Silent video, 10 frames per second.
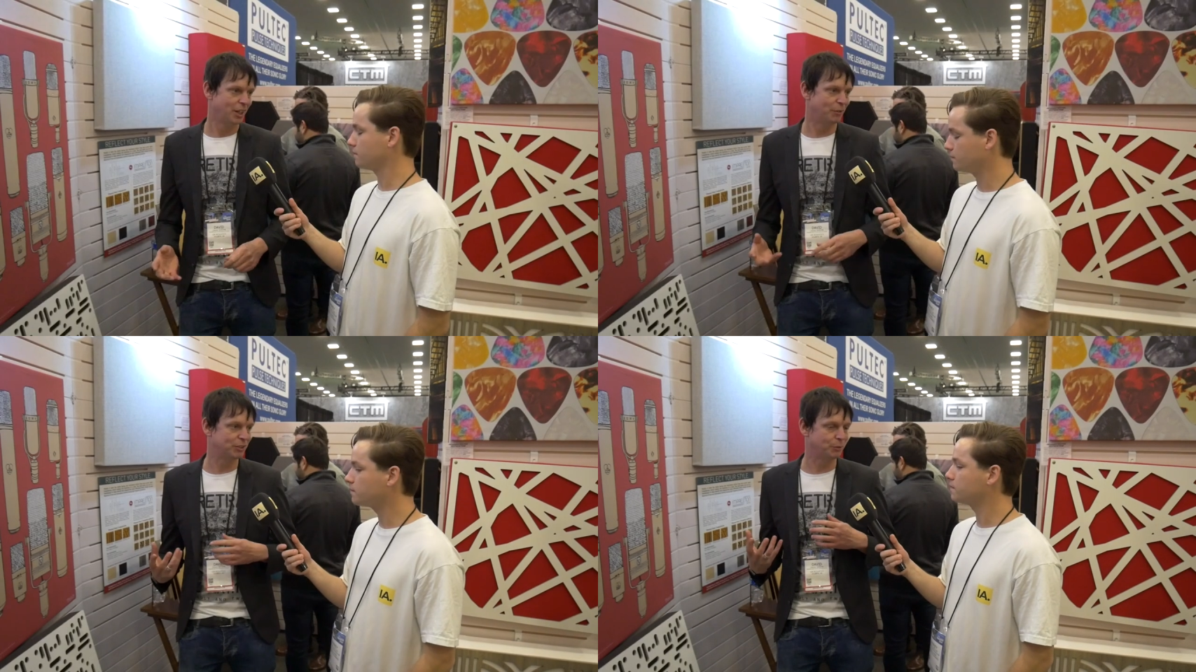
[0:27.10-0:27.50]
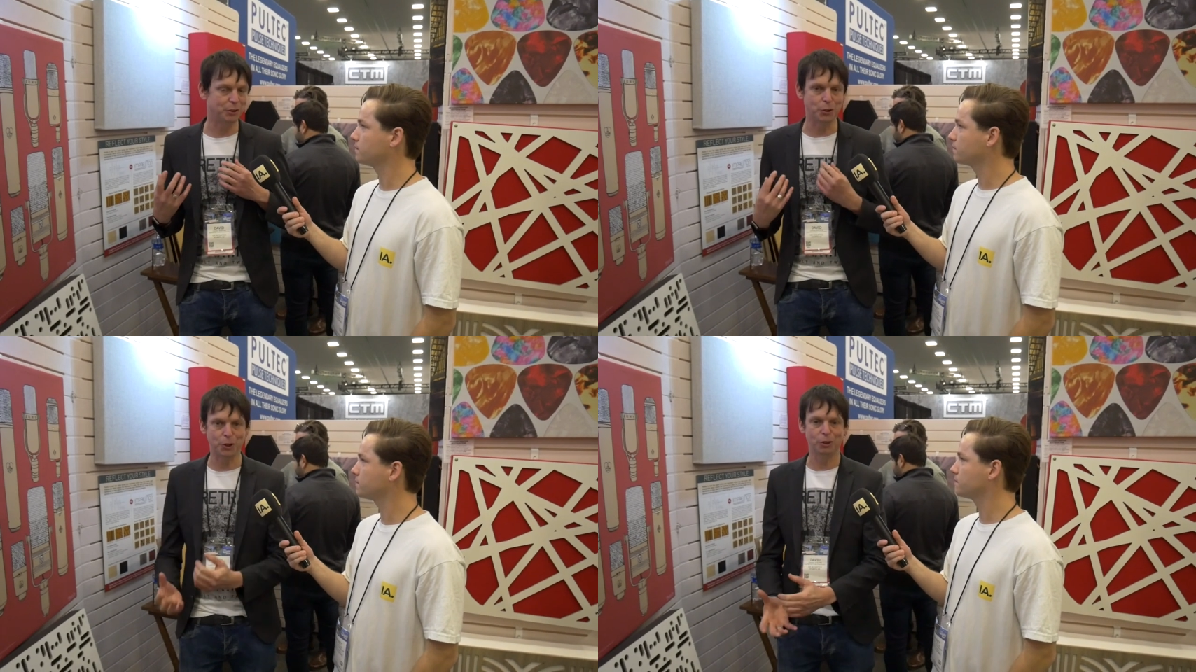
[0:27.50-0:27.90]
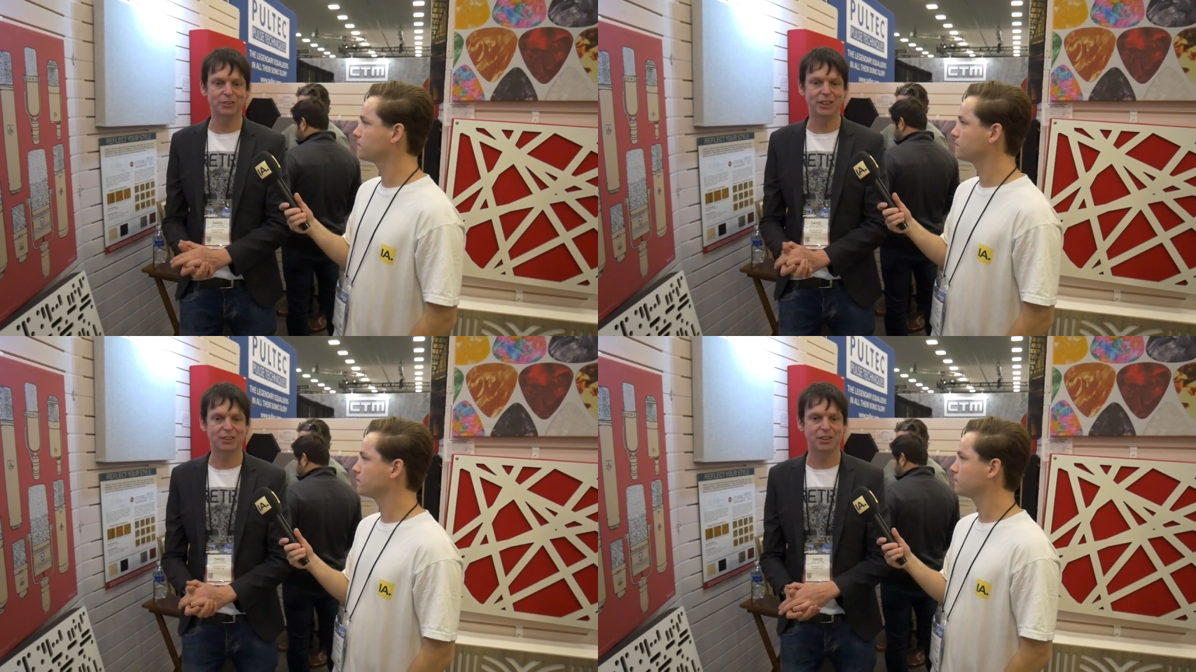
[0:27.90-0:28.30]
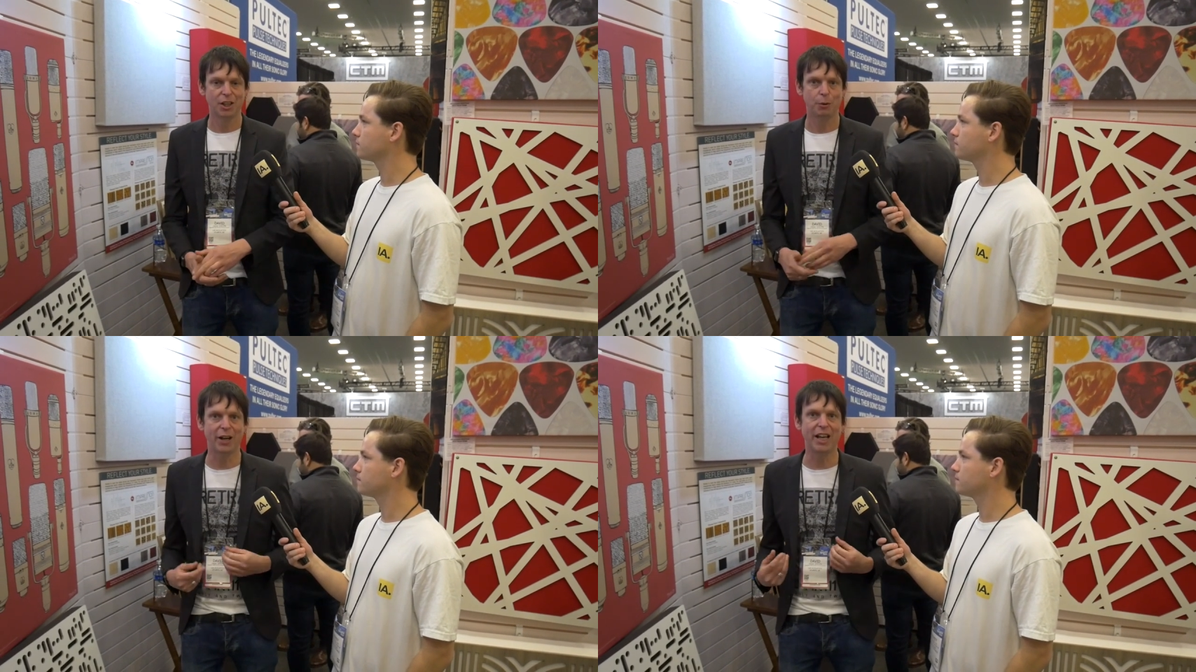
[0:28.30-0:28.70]
Speaker 1: obviously we do acoustics.
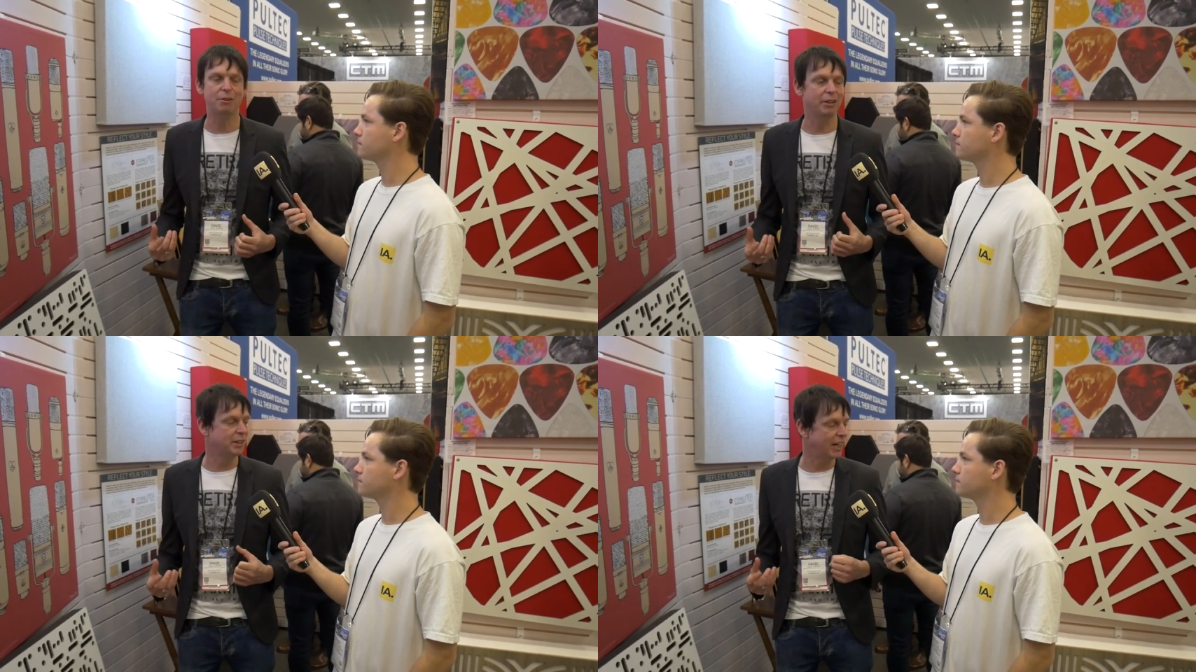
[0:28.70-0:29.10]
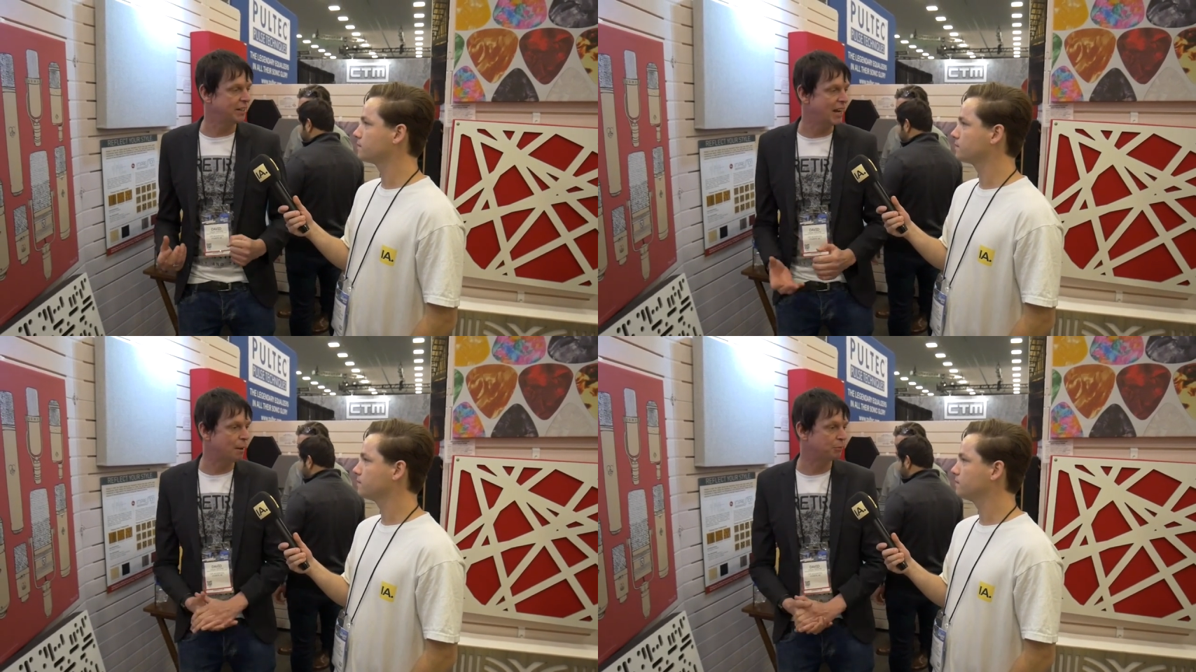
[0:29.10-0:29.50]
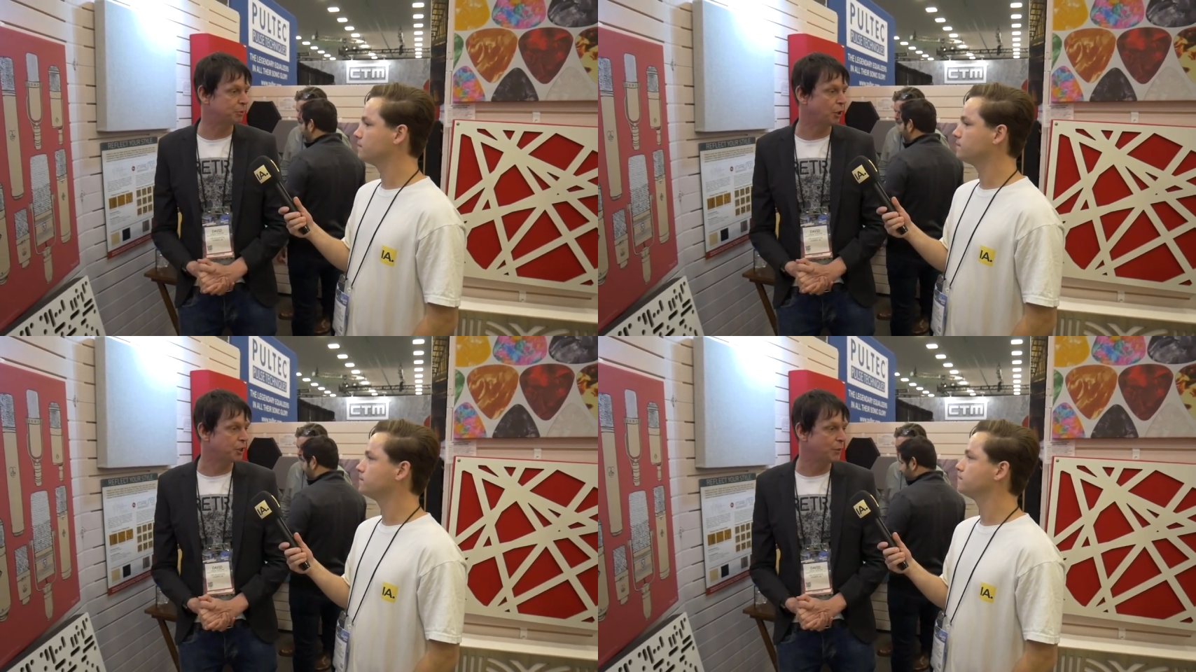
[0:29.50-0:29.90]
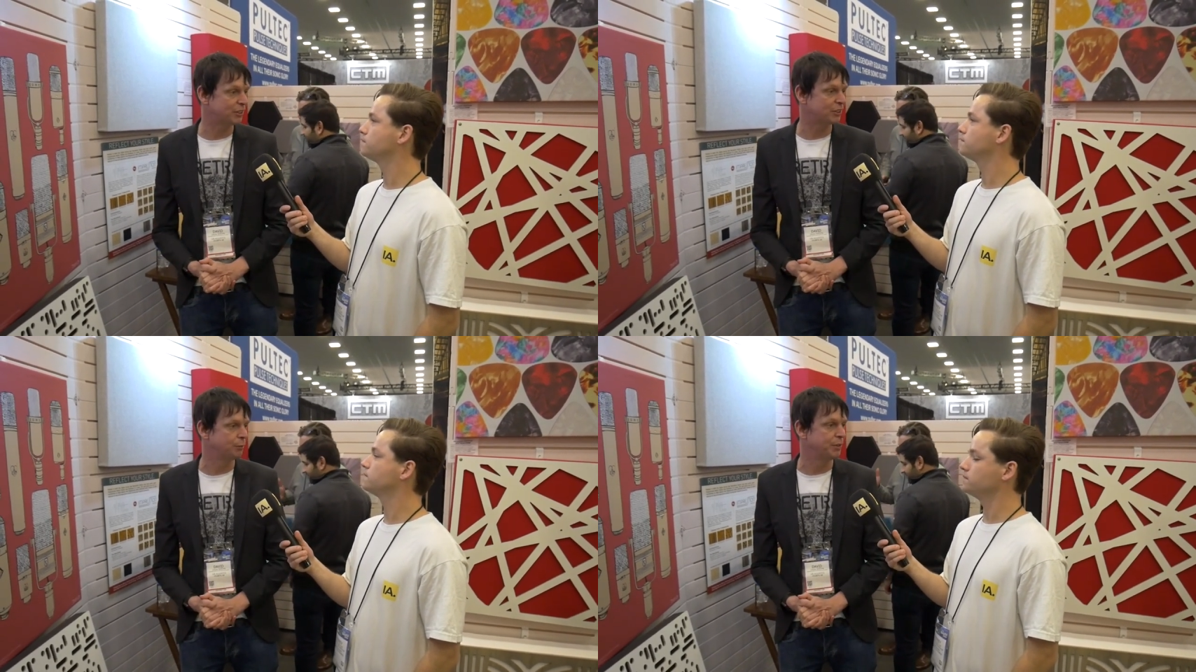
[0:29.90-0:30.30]
We're here in NAMM because we've got a
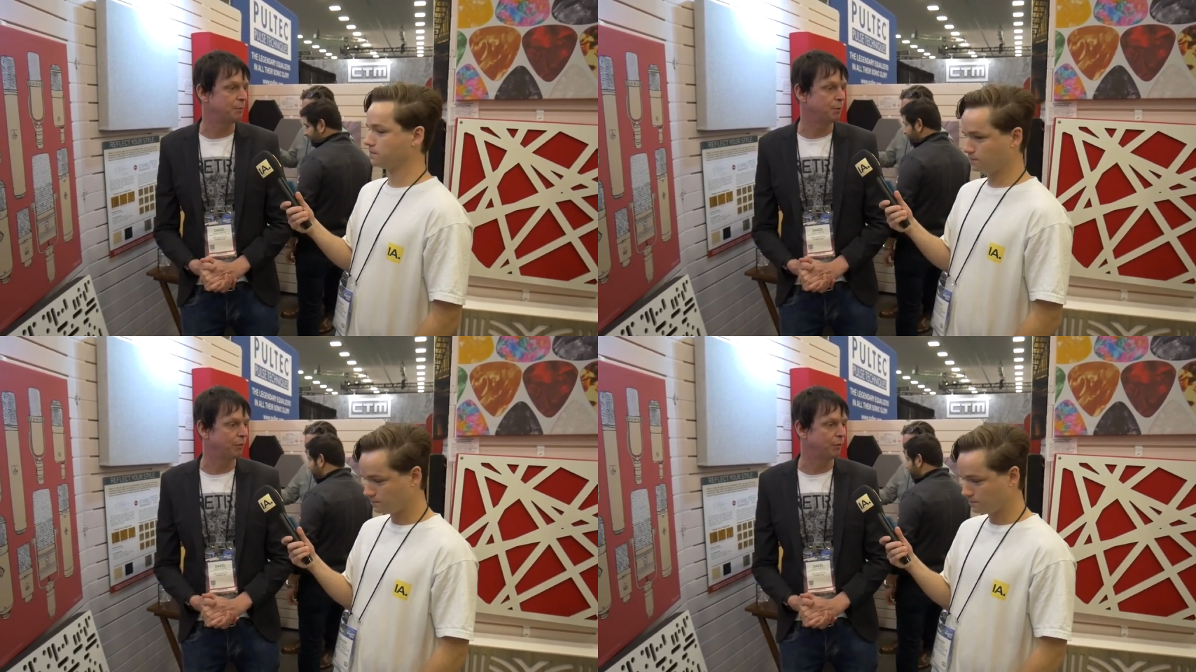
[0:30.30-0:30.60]
US company, but